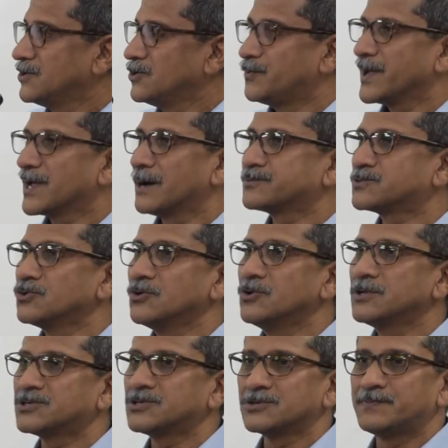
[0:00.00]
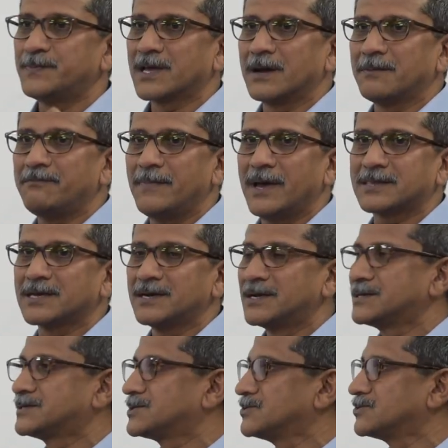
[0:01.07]
You pick up tools, you pick up
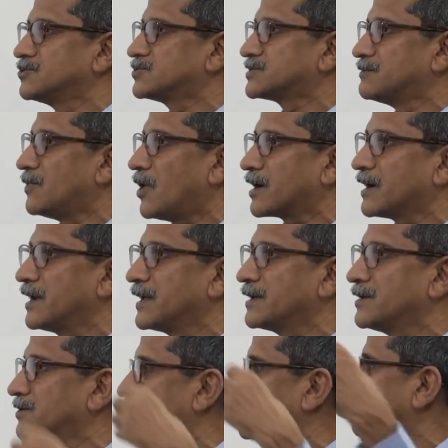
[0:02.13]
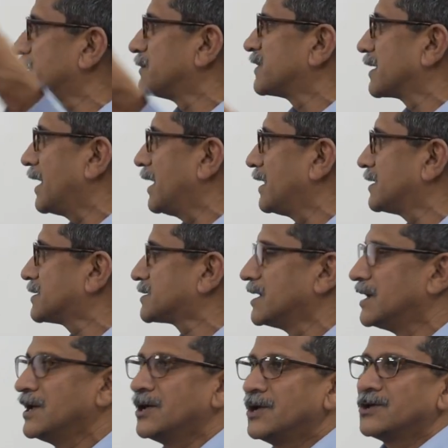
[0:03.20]
methods, you do some modeling, you do something else
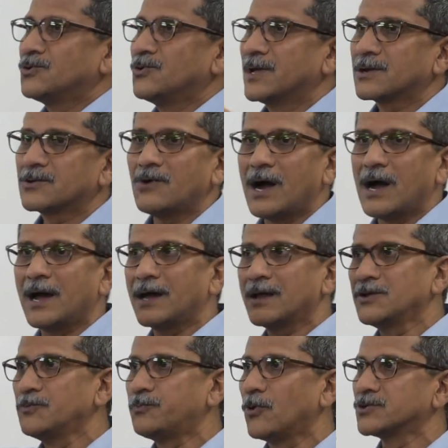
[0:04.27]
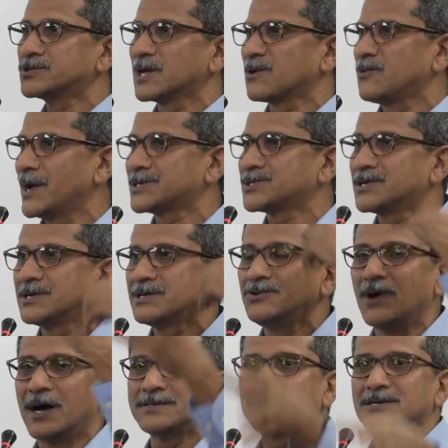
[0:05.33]
you inquire, you pose a question,
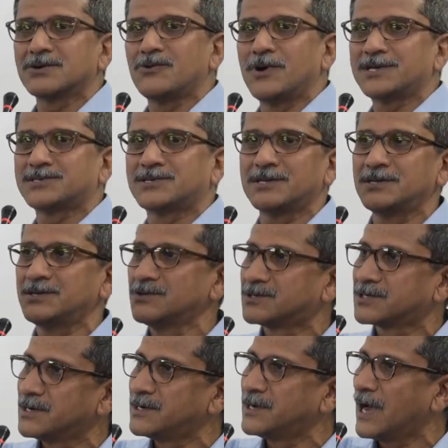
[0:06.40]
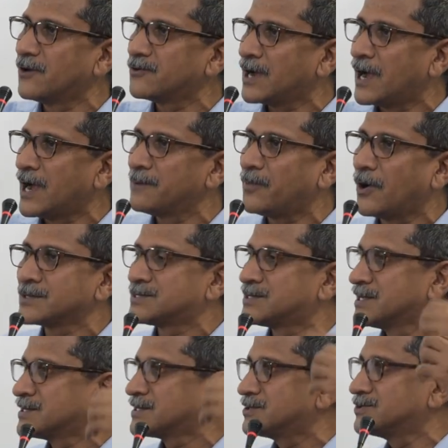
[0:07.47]
you answer a question, you turn down a
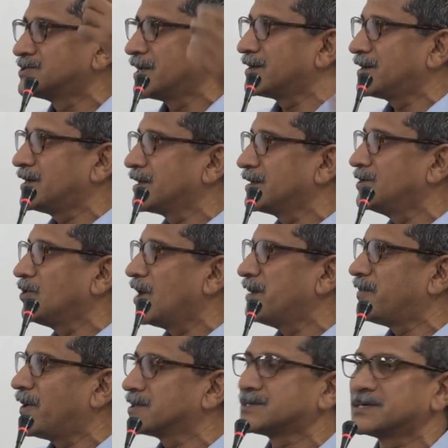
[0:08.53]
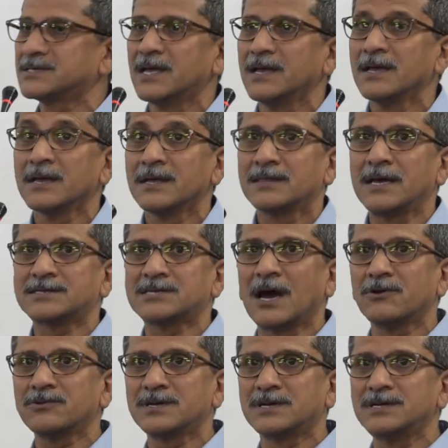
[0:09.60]
hypothesis, you generate a new hypothesis. That is
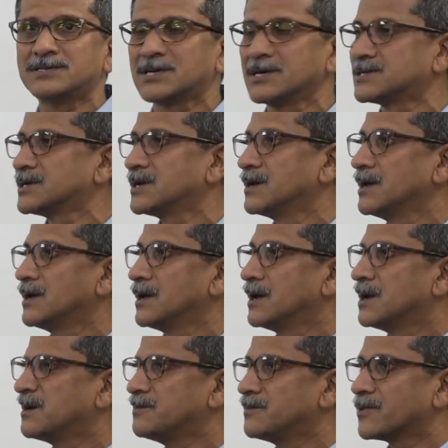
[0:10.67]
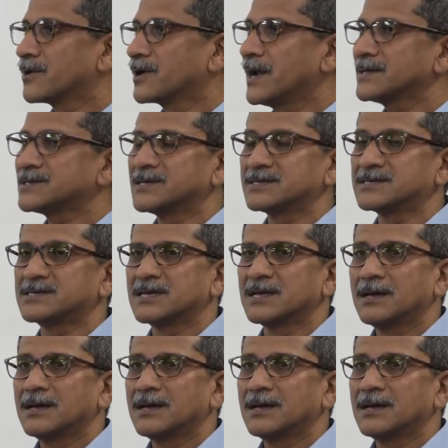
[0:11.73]
how the research progresses.